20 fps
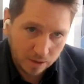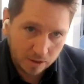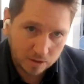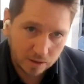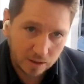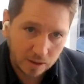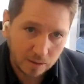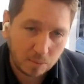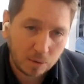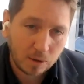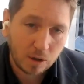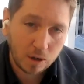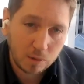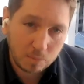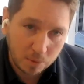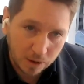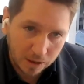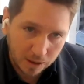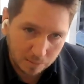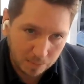what is an
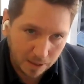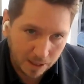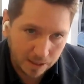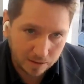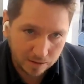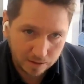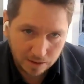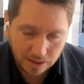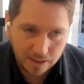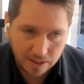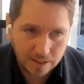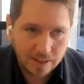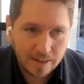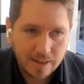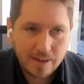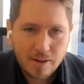appropriate penalty.